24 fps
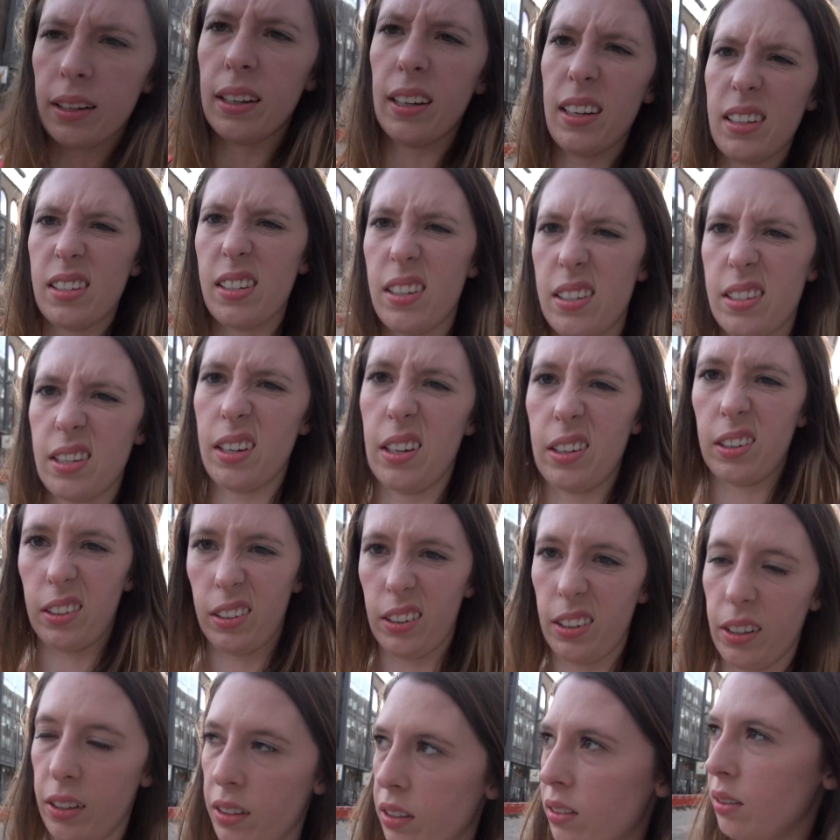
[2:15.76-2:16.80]
As I said
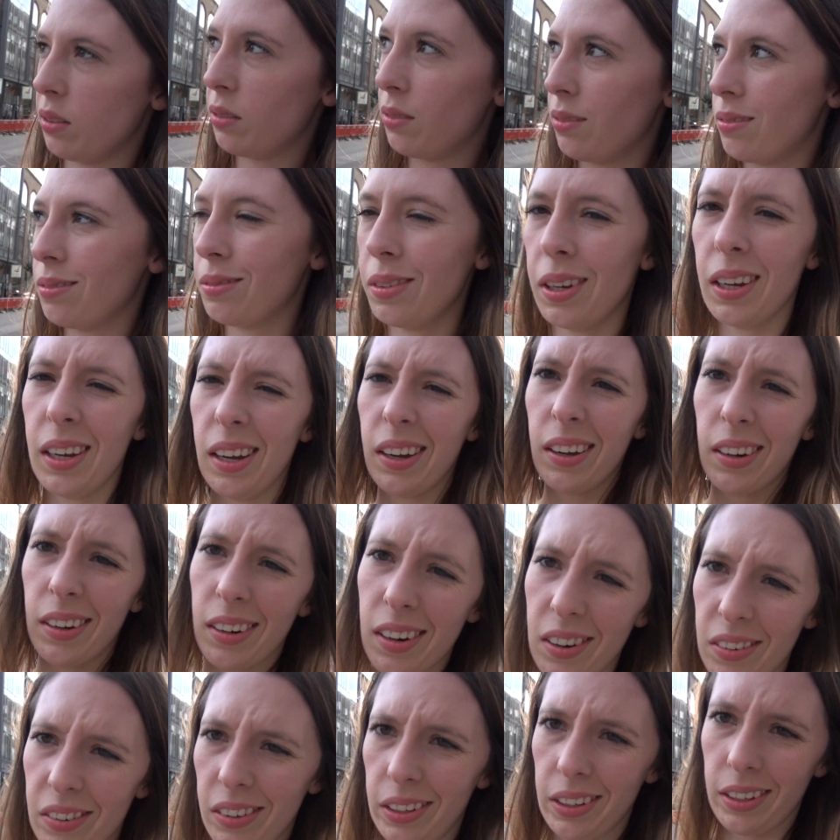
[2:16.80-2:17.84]
earlier,
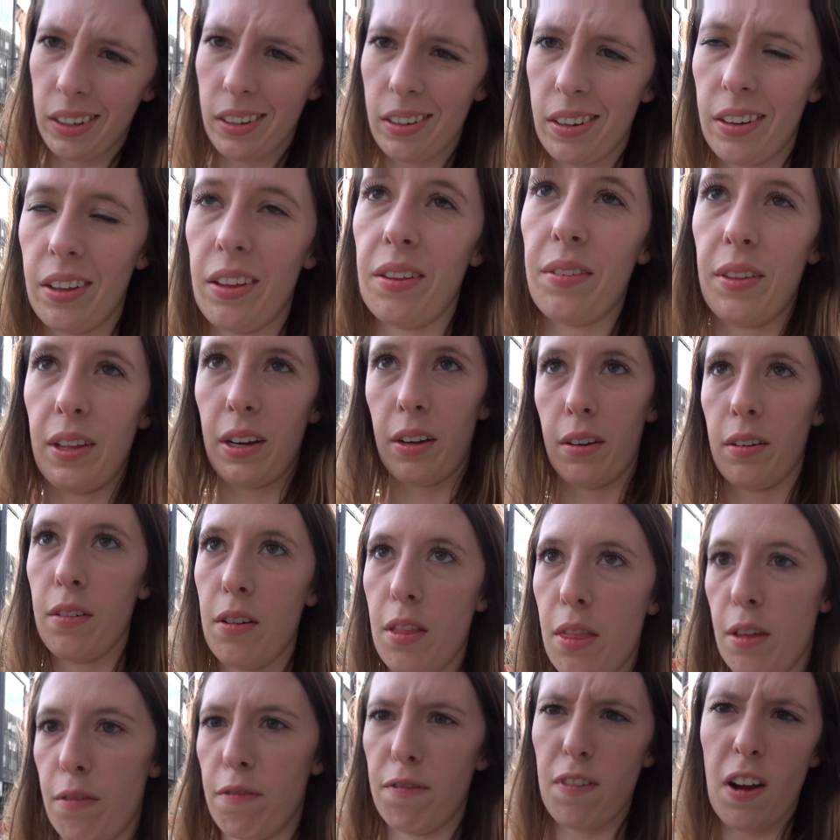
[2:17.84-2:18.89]
not really any of the
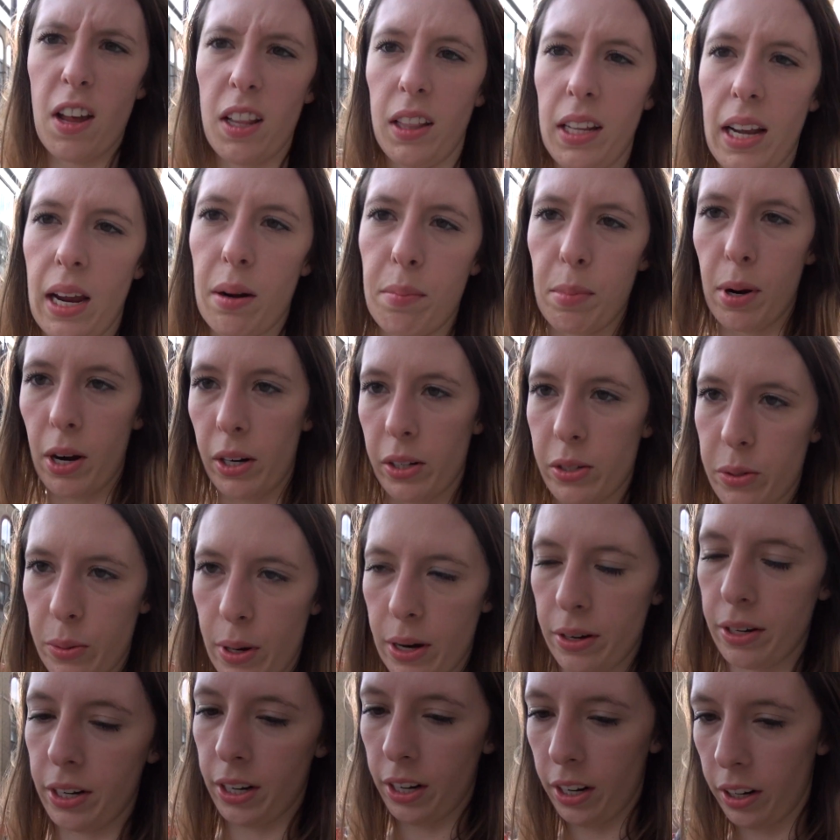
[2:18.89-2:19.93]
fun landmarks
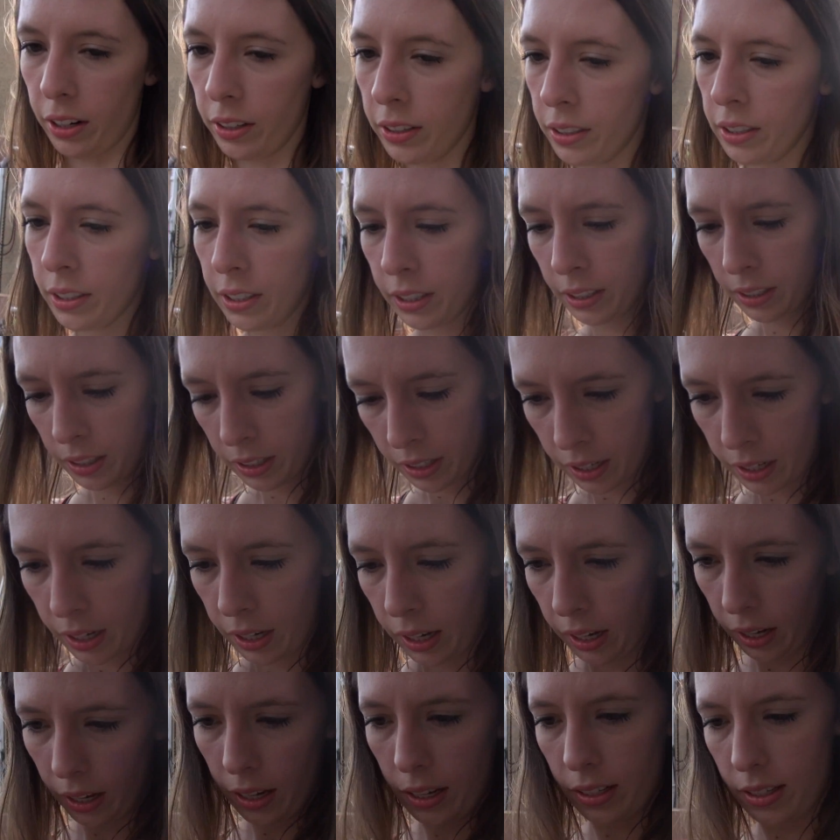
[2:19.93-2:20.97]
around here.
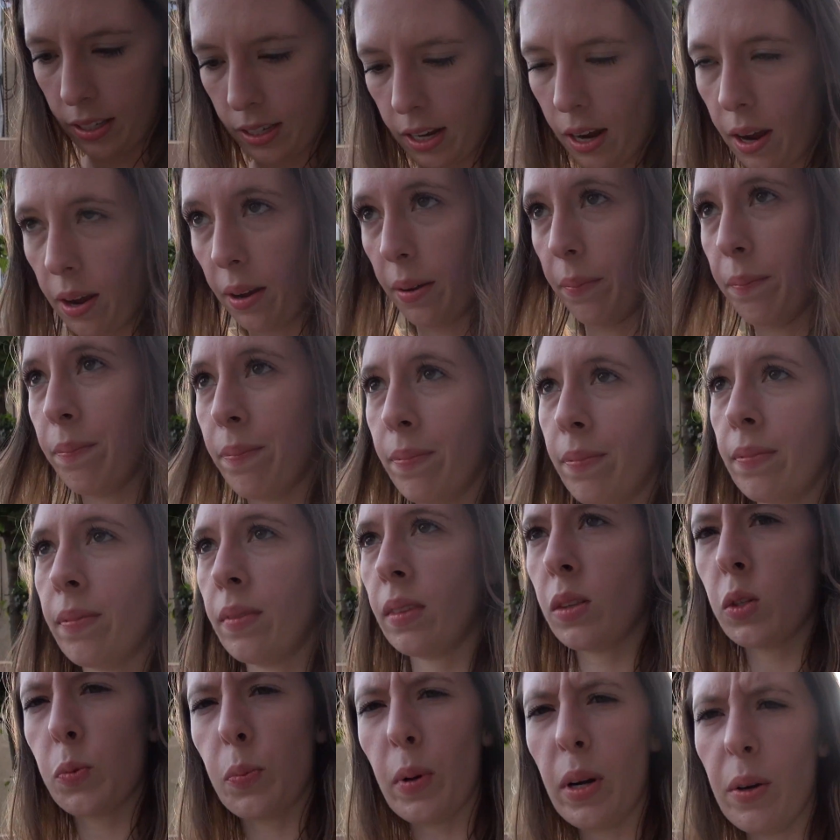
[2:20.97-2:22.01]
It's
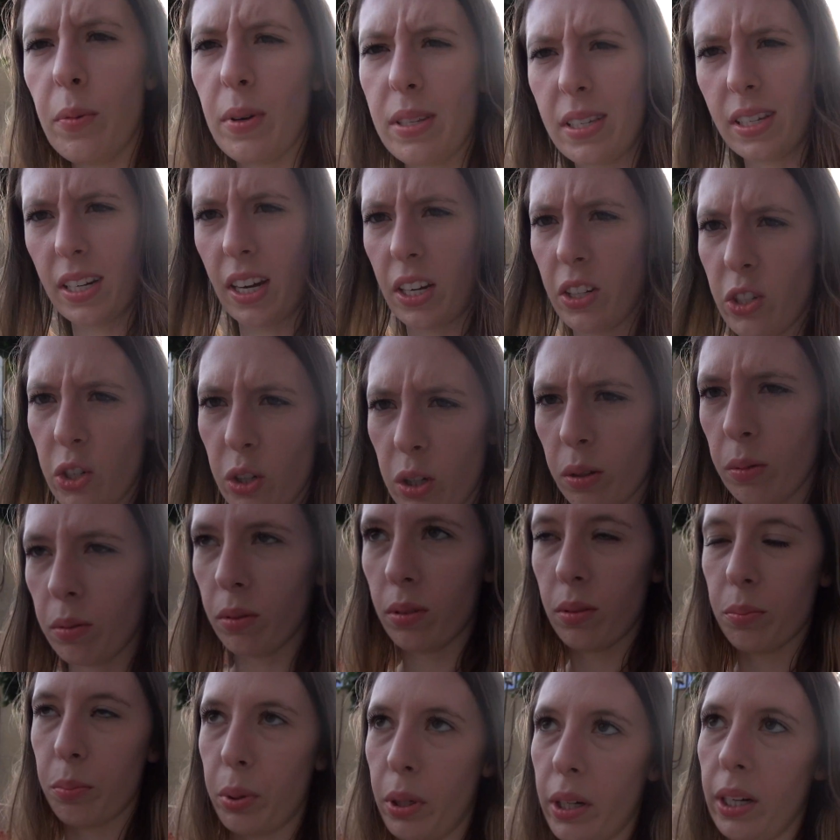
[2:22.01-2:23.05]
pretty residential,
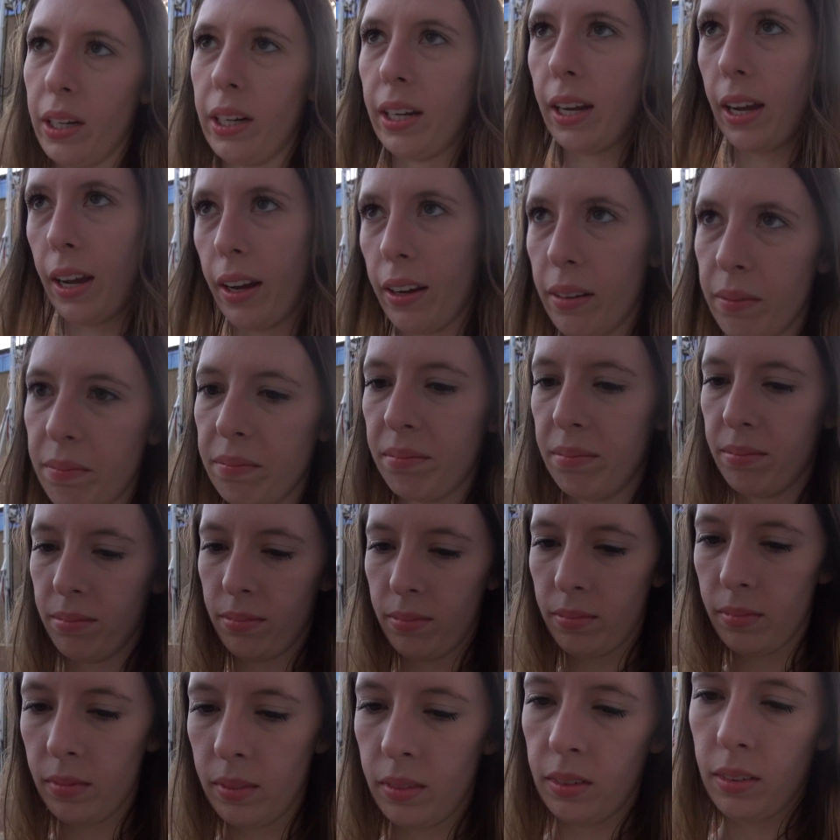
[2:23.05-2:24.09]
pretty,
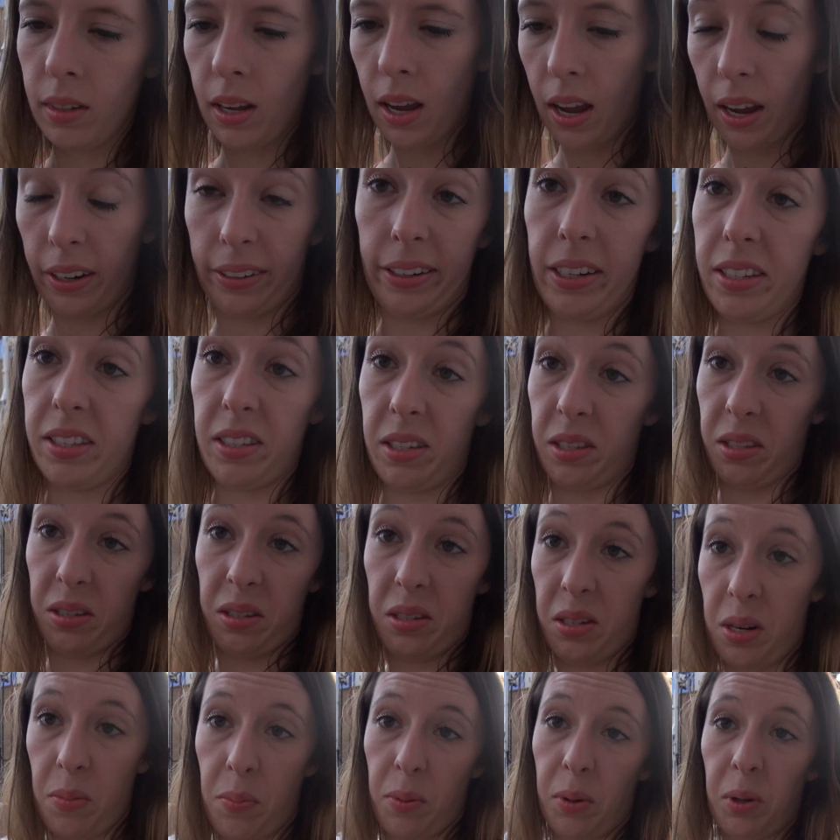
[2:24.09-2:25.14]
I guess this is
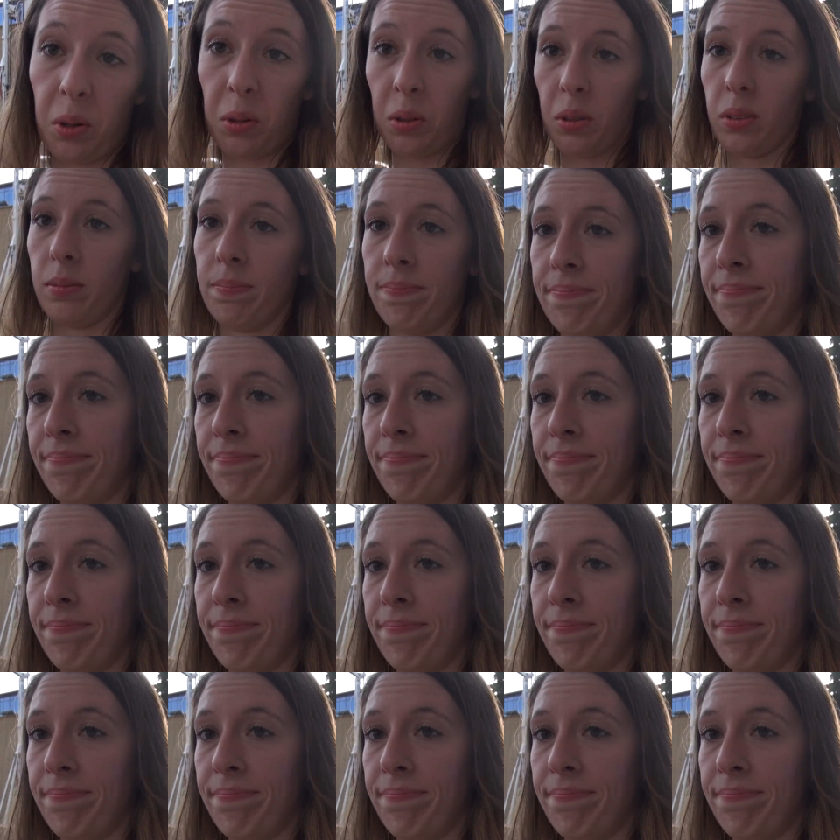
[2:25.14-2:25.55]
typical